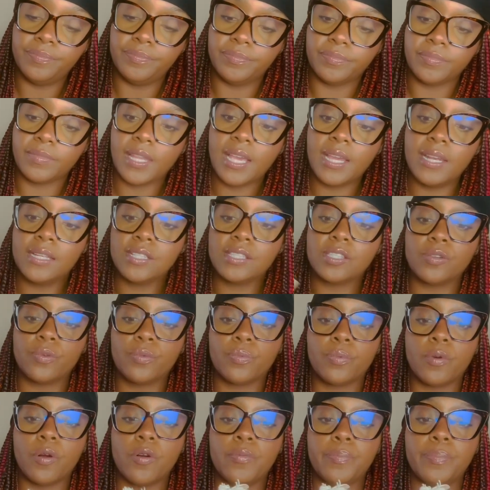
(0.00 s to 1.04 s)
and it's a
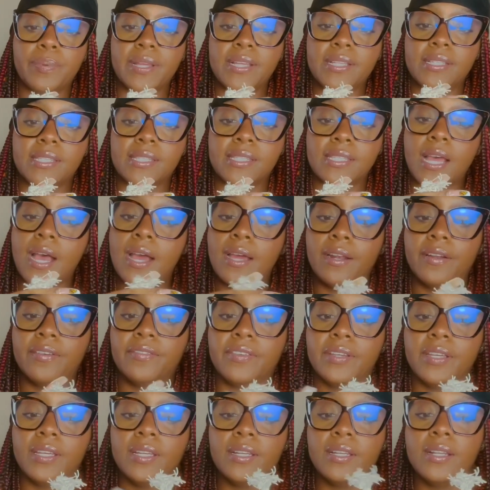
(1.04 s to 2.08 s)
rope inside of
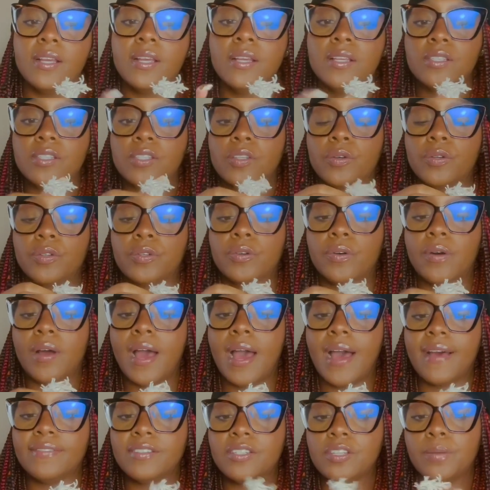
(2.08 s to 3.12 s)
it. So you will
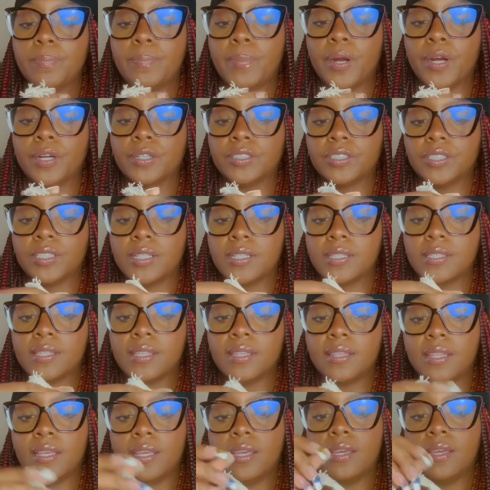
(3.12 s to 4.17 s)
have to purchase
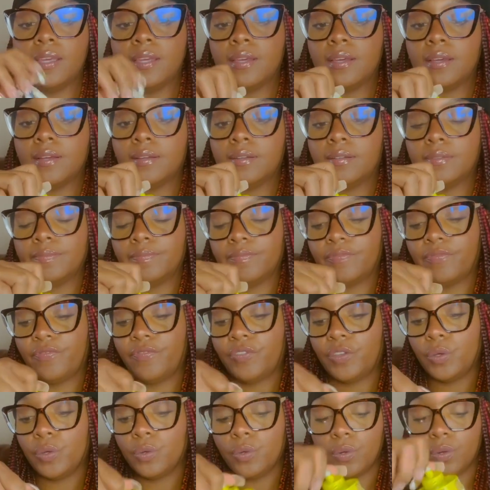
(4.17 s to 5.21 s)
the
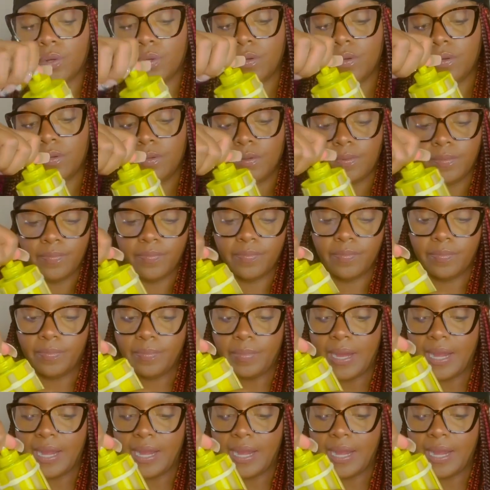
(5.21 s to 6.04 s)
fuel by